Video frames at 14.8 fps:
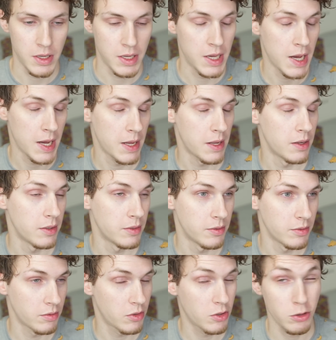got
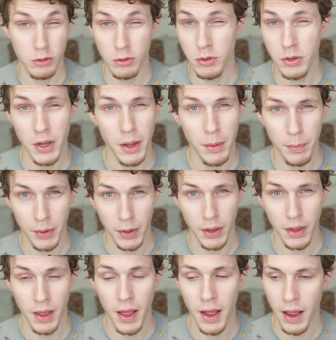screwed up,
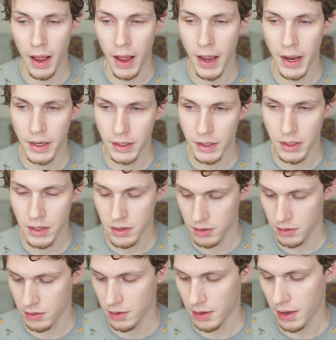I
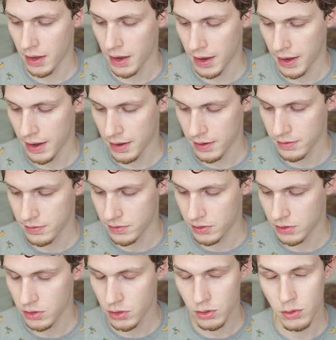had
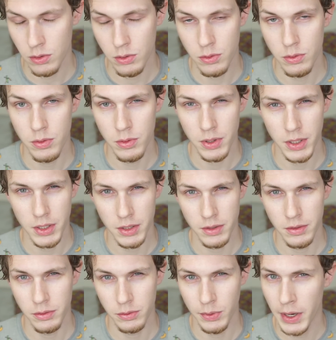to
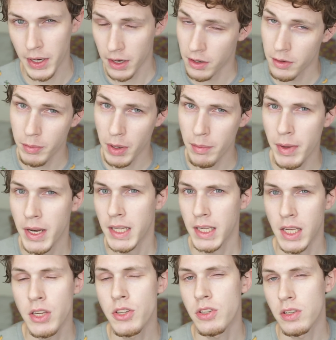run out of my
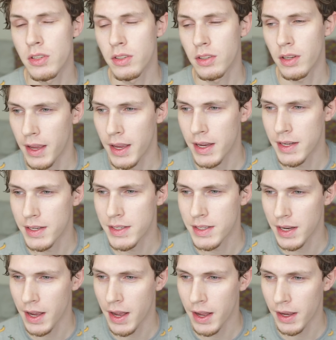medication,
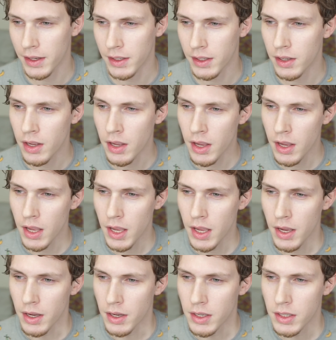and I
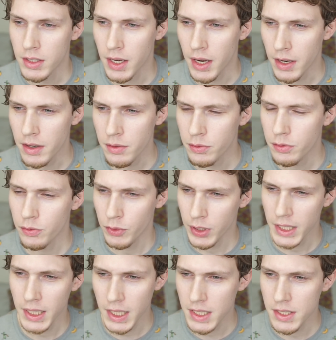kind of
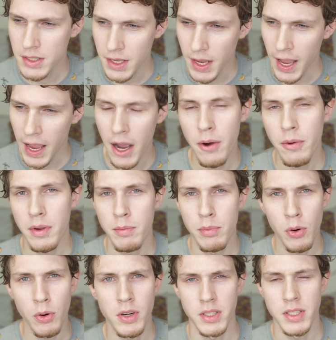realized how
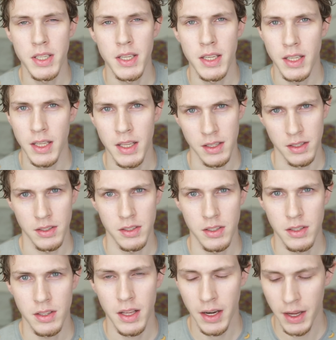important it
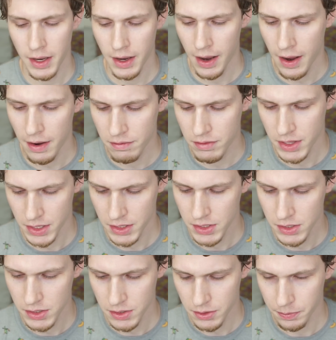is that I have
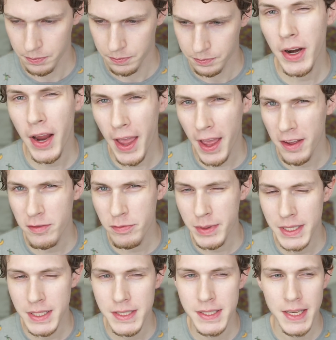this. There have
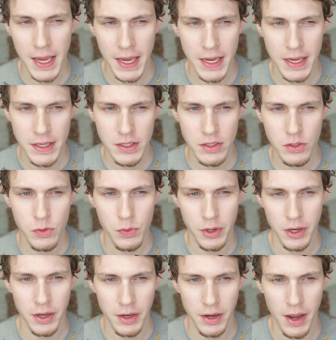been days
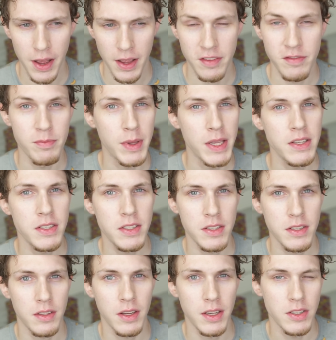where I've
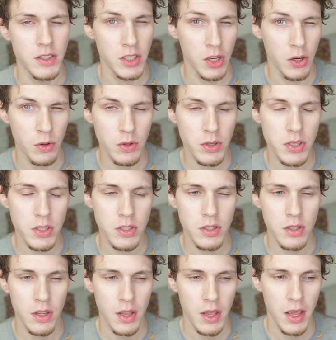missed a dose
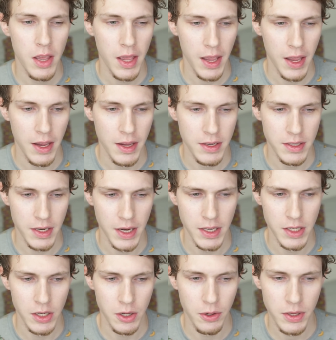and I
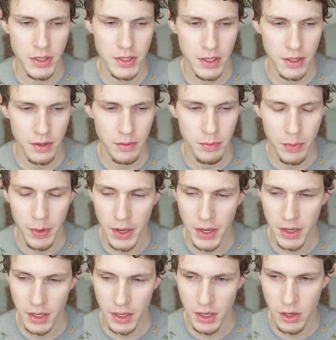notice it,
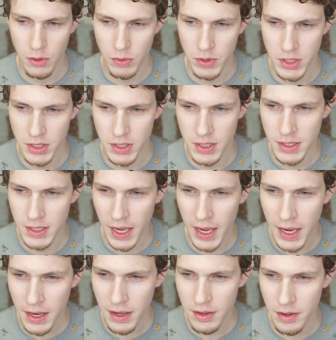but it was
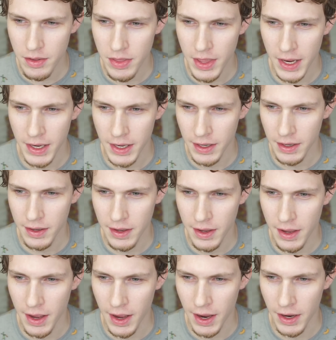today that
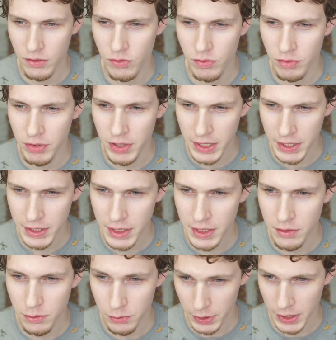I
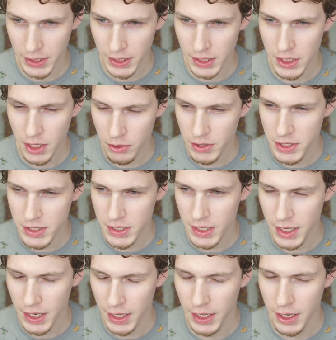really noticed
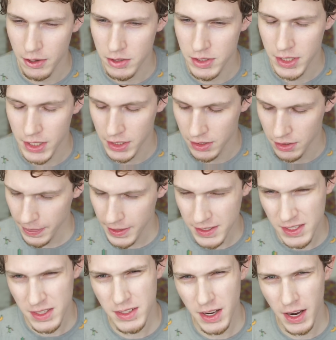it, and I was like,
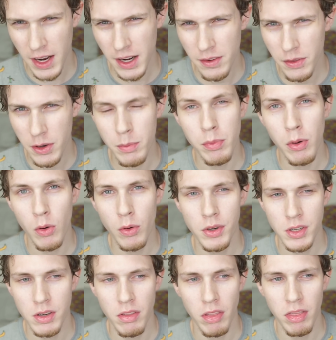this is kind of an
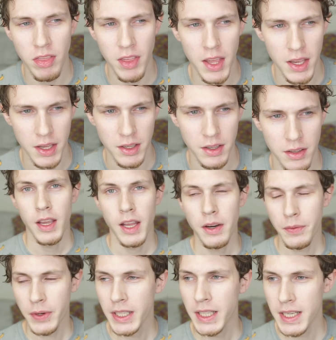important thing. And I
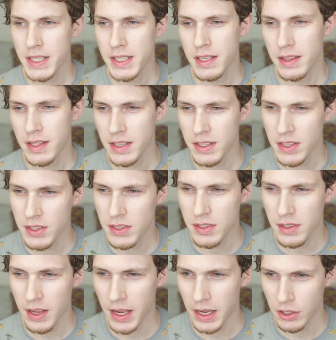realized that this
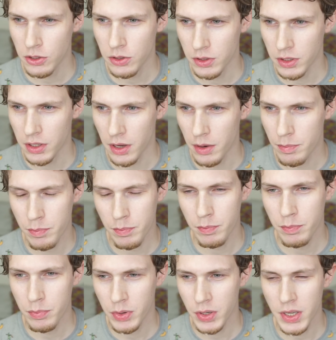is actually a
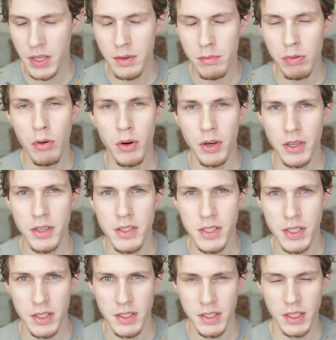pretty
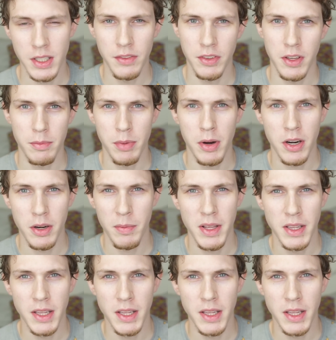important and significant part of my